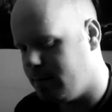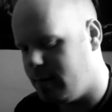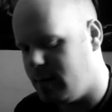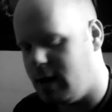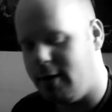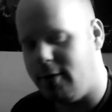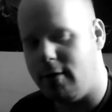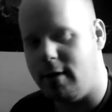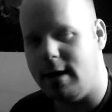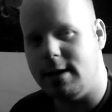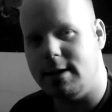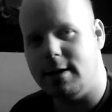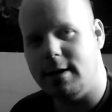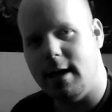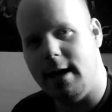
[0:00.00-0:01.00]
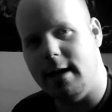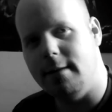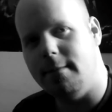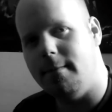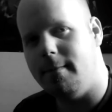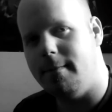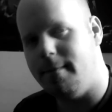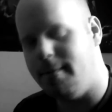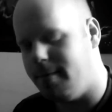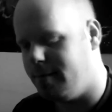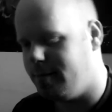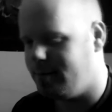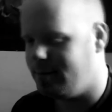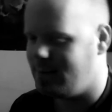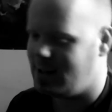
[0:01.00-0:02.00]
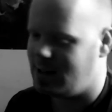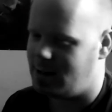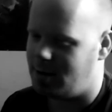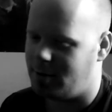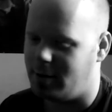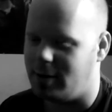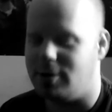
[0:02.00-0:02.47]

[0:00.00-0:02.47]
differentiate the